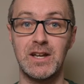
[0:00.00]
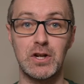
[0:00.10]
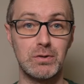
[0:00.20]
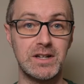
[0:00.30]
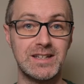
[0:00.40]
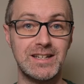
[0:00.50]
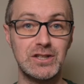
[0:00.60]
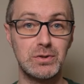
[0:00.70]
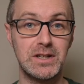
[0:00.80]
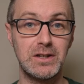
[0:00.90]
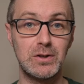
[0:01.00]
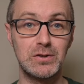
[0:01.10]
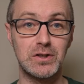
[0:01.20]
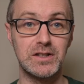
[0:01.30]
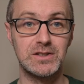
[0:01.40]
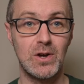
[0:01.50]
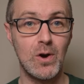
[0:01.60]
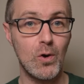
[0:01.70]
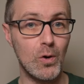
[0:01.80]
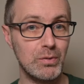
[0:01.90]
creating intriguing contrast
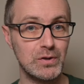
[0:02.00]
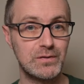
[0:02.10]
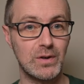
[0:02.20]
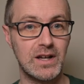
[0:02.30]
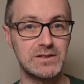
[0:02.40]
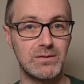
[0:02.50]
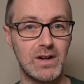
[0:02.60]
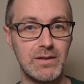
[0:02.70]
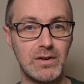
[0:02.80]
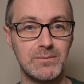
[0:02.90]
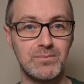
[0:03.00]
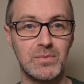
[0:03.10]
or beautiful layers of flavour?